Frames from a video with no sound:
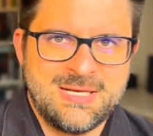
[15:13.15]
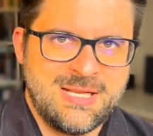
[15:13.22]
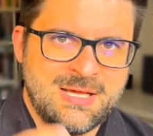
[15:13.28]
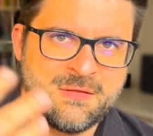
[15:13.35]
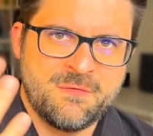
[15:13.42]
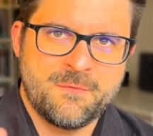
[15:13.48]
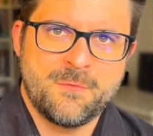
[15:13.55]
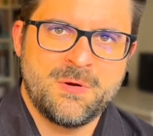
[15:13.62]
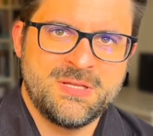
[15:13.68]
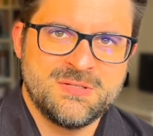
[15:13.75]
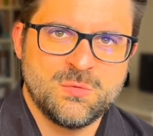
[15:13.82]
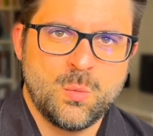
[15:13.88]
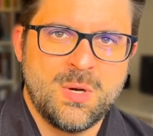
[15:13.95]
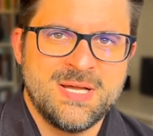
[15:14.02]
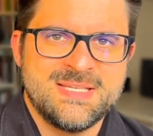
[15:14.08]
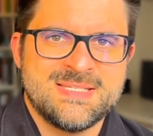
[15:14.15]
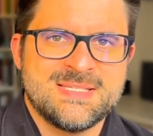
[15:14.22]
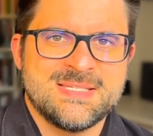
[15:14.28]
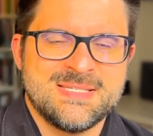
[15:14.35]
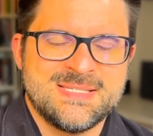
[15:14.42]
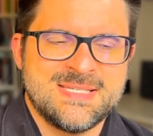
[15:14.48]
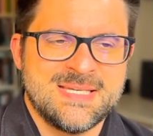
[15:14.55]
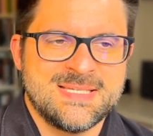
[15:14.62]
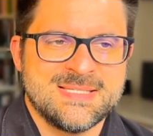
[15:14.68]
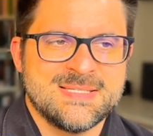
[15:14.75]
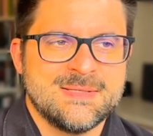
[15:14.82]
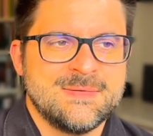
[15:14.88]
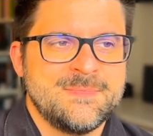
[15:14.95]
Like throwing twice a 6.